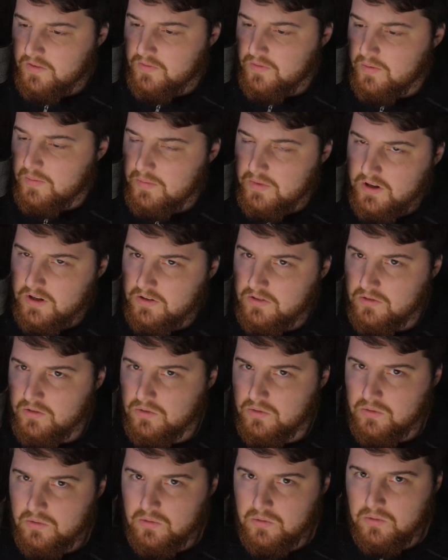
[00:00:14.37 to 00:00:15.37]
for me
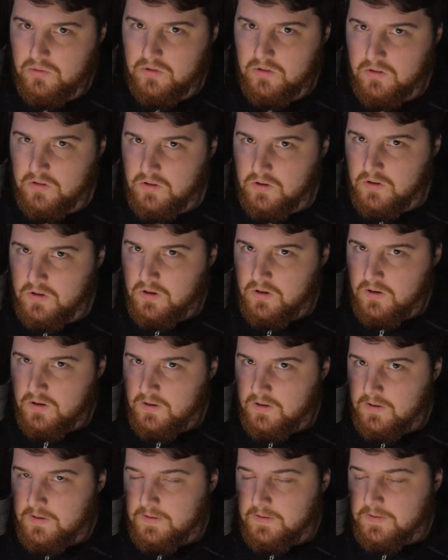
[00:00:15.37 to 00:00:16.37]
to
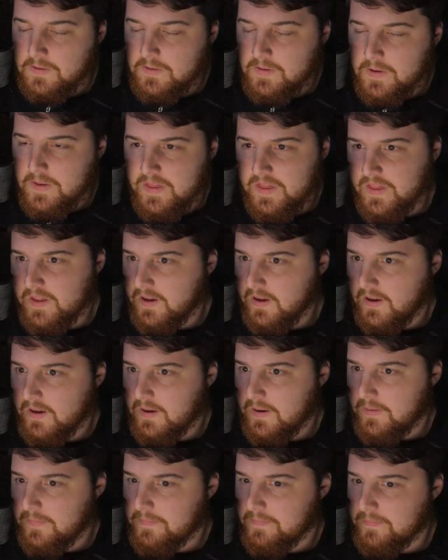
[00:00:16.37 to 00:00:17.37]
think,